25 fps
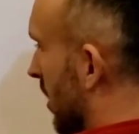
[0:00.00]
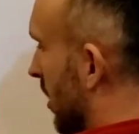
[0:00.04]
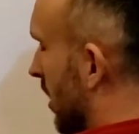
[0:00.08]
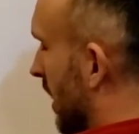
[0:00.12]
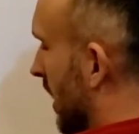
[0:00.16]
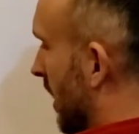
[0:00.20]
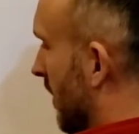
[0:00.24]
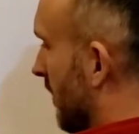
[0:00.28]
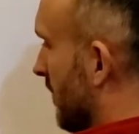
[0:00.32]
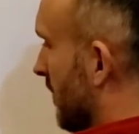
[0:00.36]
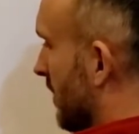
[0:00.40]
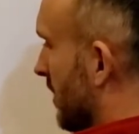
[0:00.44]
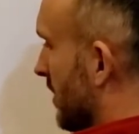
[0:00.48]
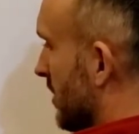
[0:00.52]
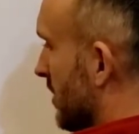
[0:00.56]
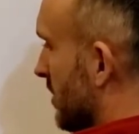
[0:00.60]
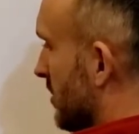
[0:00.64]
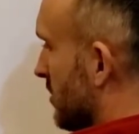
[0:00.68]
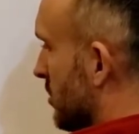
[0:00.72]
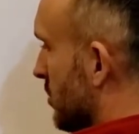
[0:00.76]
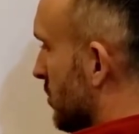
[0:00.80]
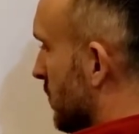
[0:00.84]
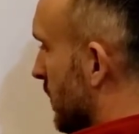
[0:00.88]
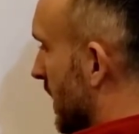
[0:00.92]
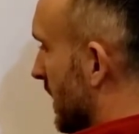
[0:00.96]
I'll have
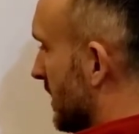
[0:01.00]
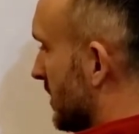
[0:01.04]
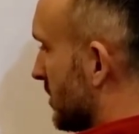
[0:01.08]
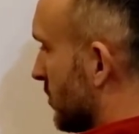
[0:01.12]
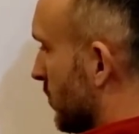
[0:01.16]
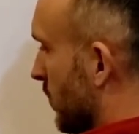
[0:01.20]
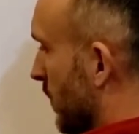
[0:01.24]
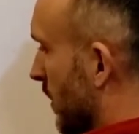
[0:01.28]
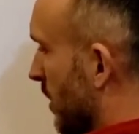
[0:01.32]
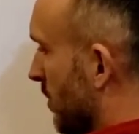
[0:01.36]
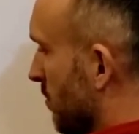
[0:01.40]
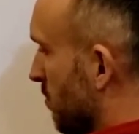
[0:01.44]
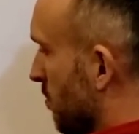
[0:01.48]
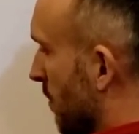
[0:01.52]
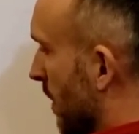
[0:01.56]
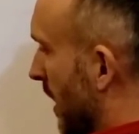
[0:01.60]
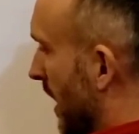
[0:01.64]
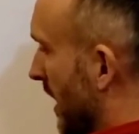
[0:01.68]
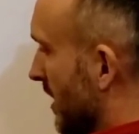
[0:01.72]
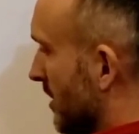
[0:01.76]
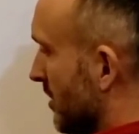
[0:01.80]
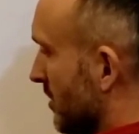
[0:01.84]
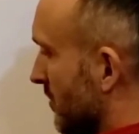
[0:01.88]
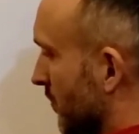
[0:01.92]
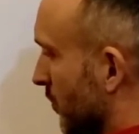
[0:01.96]
2x squared
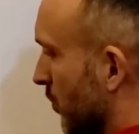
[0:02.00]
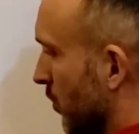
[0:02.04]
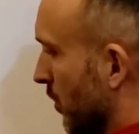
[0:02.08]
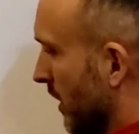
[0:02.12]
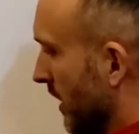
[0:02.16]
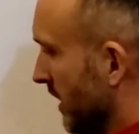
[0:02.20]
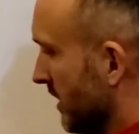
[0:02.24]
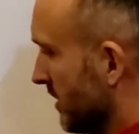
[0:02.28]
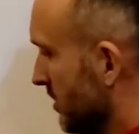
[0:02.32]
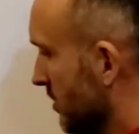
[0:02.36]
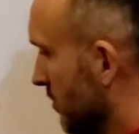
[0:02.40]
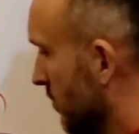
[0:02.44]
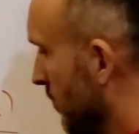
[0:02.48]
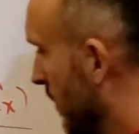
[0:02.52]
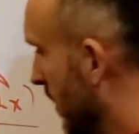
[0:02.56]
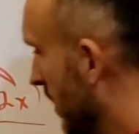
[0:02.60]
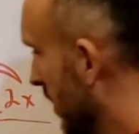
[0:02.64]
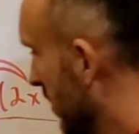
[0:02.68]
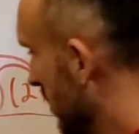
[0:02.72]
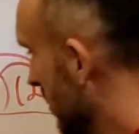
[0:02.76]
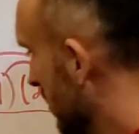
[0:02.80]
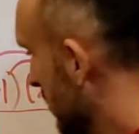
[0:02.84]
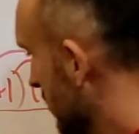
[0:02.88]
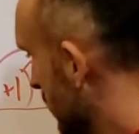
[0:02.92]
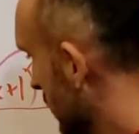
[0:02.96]
minus 4x
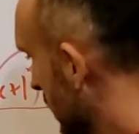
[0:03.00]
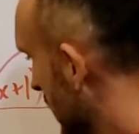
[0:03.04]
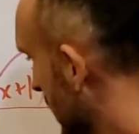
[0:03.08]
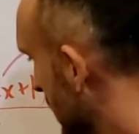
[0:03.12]
squared, so